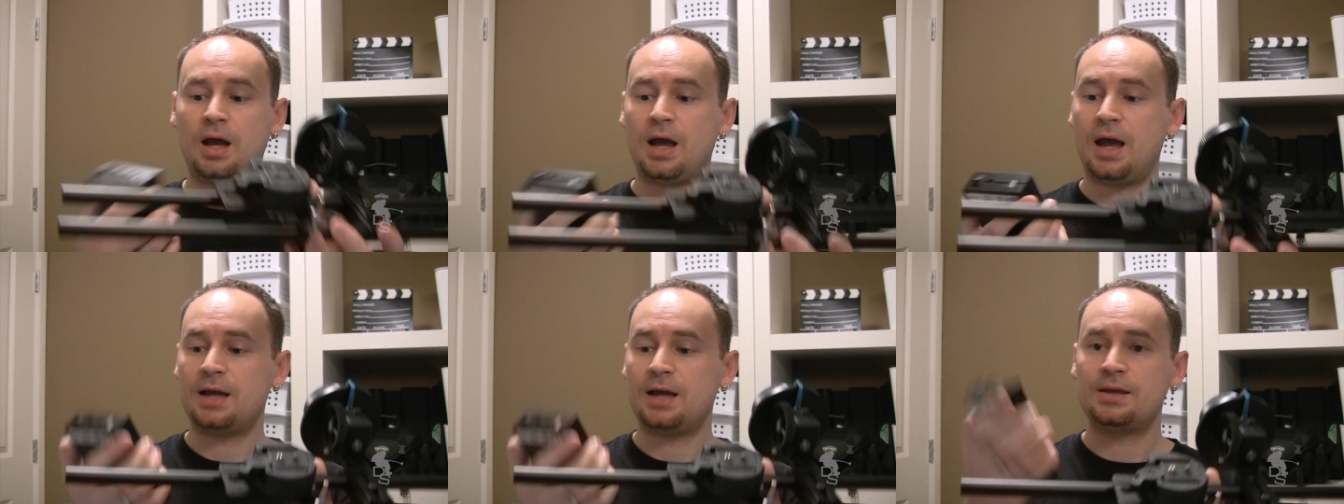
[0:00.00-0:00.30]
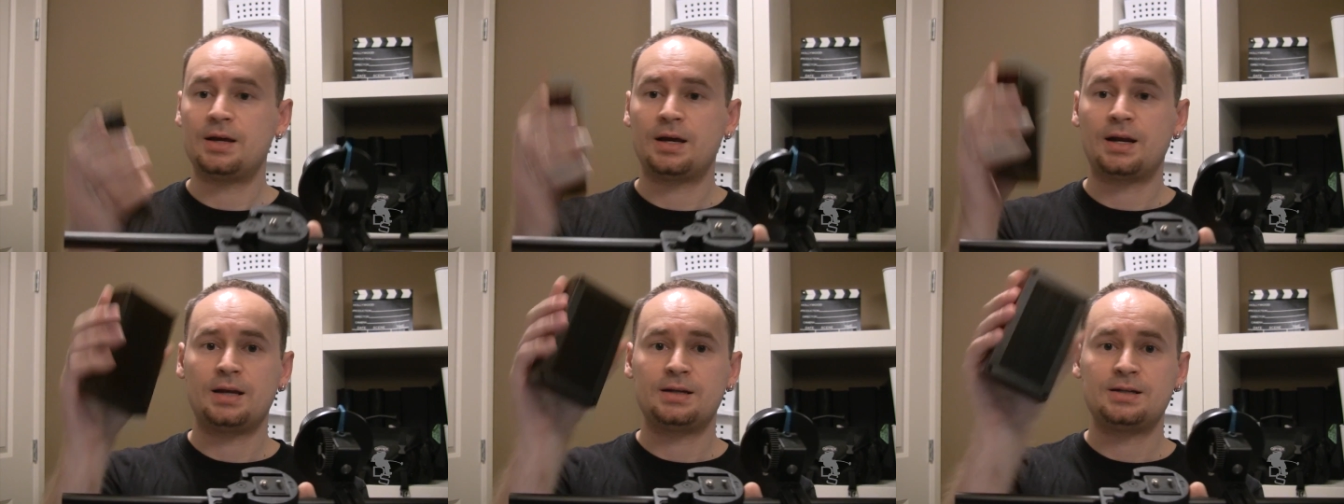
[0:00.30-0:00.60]

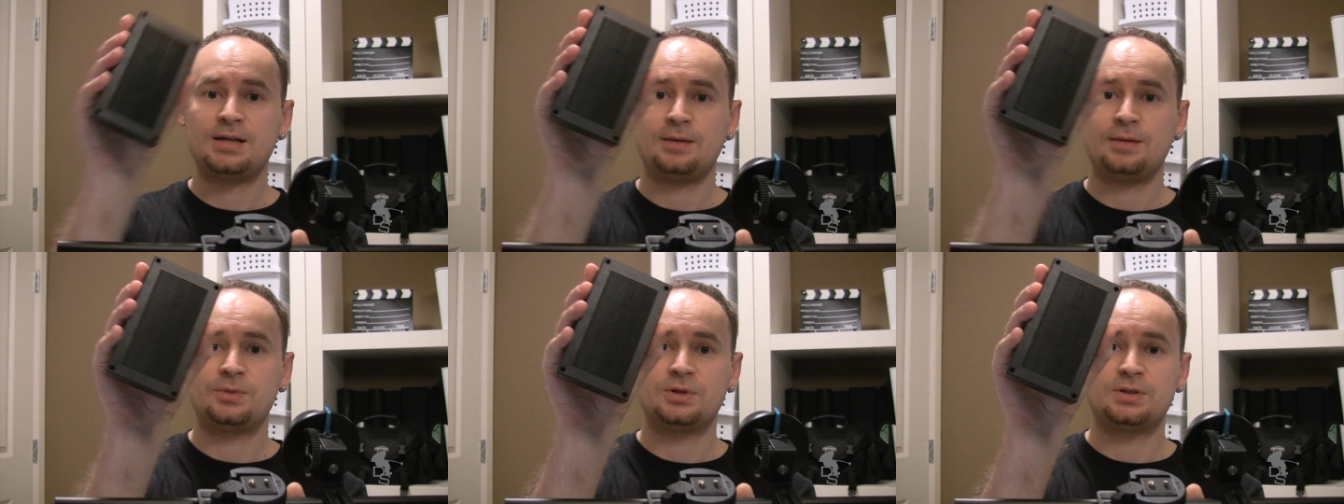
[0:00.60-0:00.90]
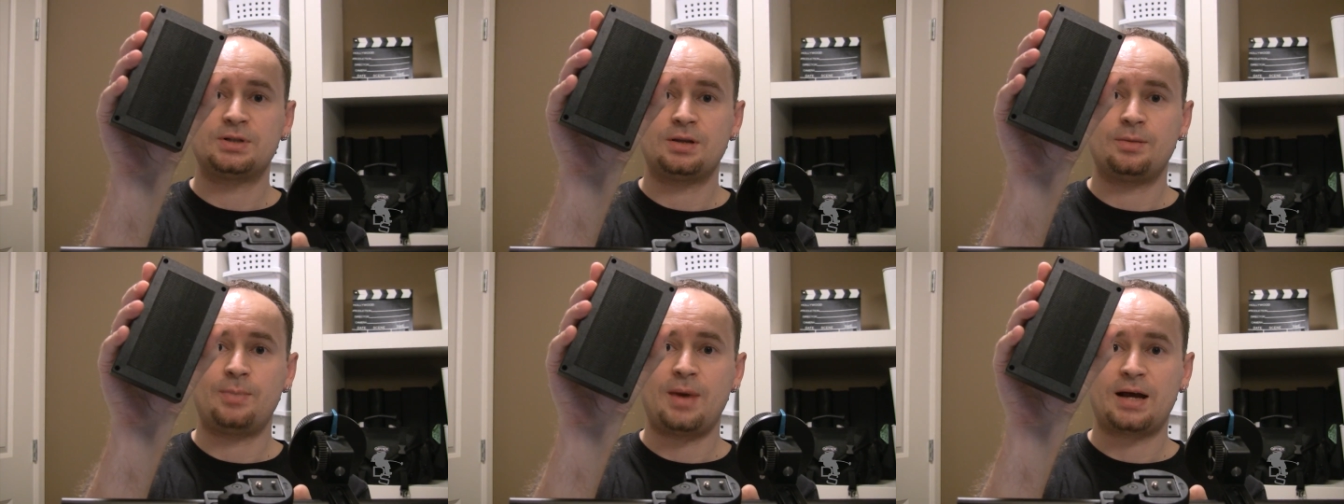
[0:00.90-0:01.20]
and then I taped
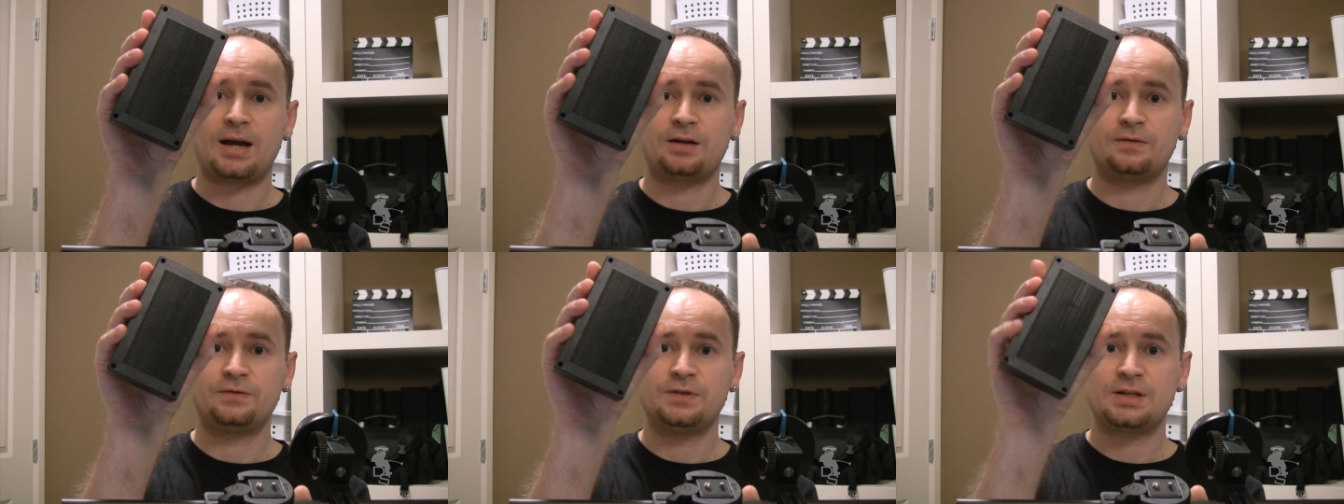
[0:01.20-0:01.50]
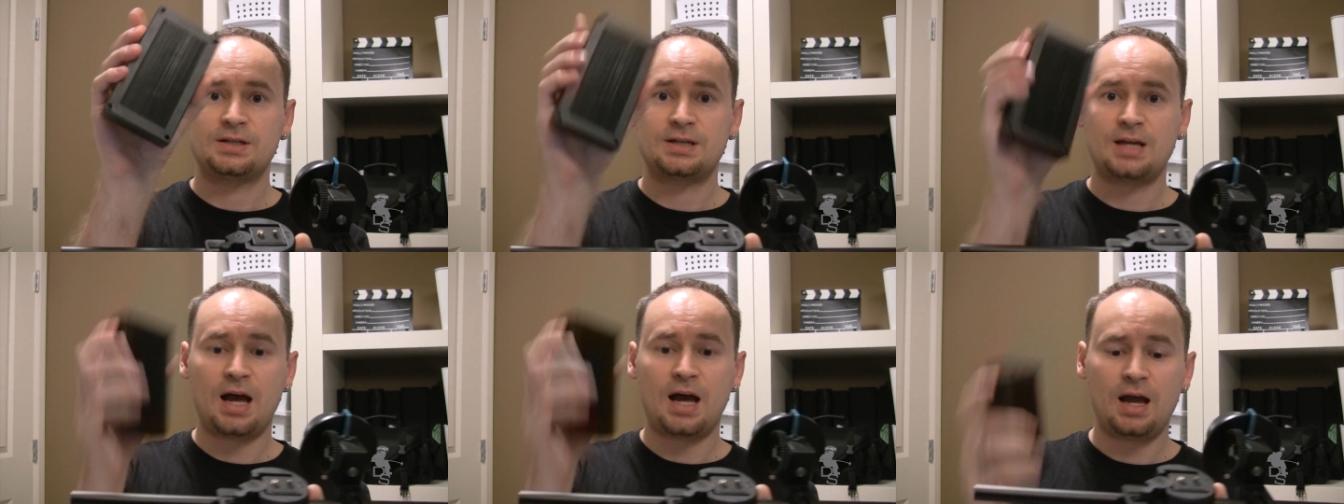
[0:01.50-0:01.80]
it to the back of
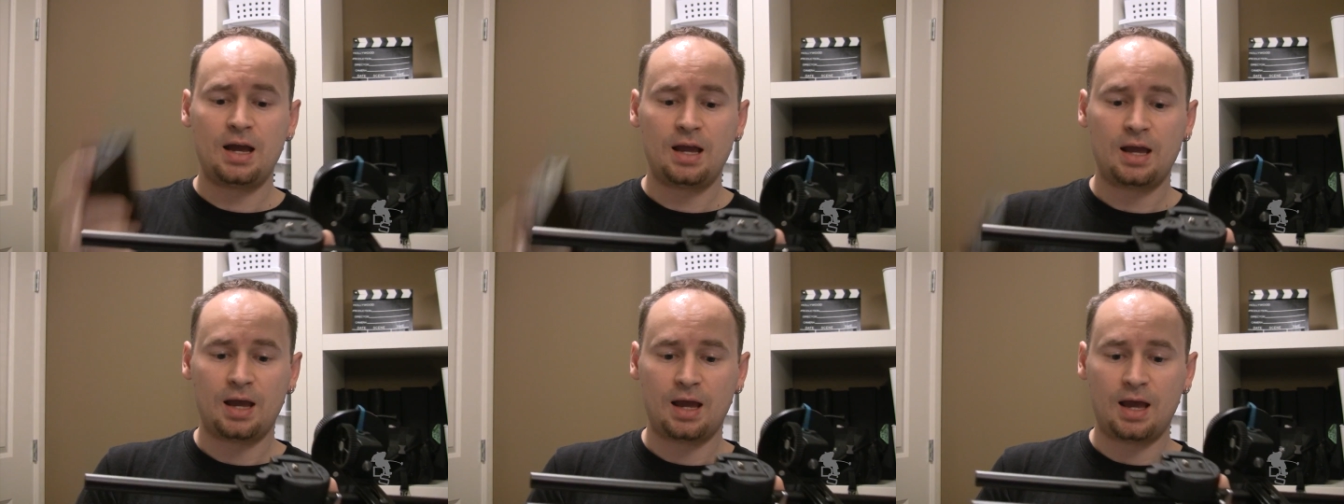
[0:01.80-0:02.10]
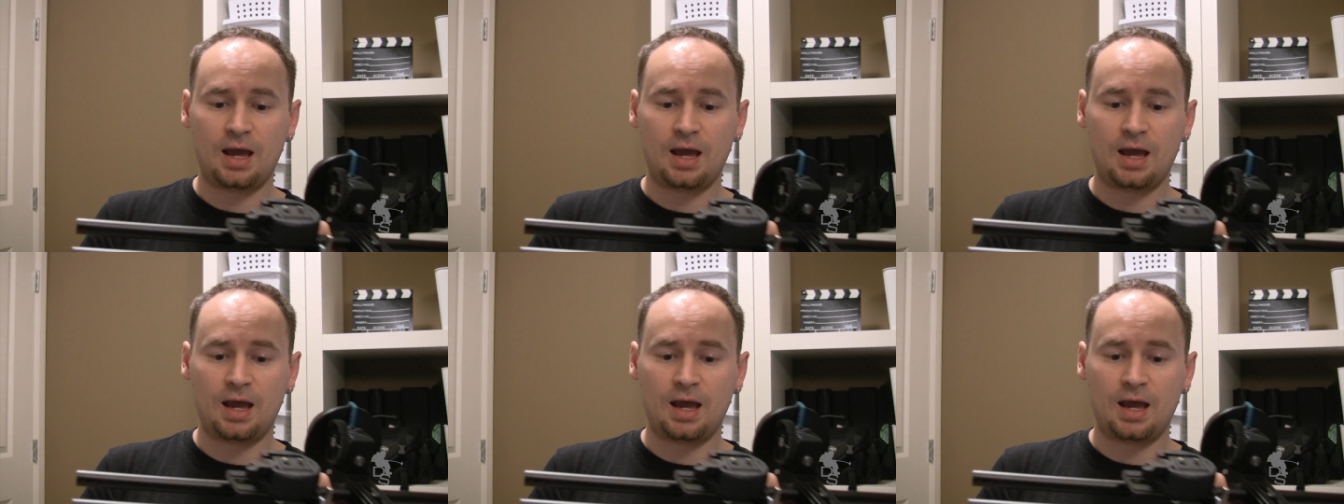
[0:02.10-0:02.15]
this guy.